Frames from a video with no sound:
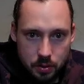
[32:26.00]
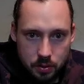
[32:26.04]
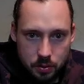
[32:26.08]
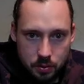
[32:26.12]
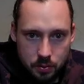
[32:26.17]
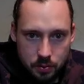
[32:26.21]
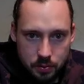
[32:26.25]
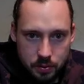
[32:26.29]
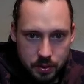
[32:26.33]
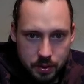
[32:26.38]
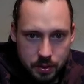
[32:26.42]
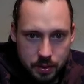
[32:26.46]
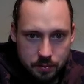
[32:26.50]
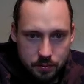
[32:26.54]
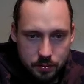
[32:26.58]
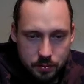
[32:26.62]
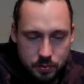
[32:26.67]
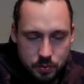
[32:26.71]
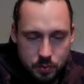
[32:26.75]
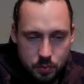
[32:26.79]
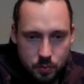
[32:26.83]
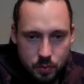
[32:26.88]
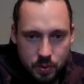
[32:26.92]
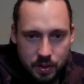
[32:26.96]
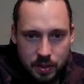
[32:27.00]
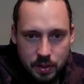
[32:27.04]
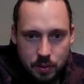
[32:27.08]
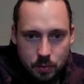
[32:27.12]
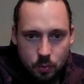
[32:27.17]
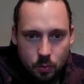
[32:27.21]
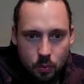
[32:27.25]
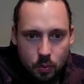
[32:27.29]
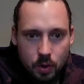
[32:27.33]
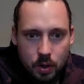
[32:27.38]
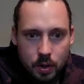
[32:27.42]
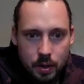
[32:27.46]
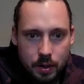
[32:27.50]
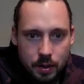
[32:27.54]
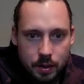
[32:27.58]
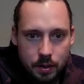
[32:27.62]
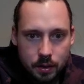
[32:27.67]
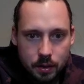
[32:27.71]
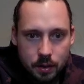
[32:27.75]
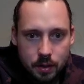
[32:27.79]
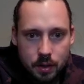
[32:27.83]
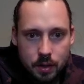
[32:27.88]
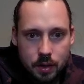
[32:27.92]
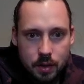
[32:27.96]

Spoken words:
Only level 21.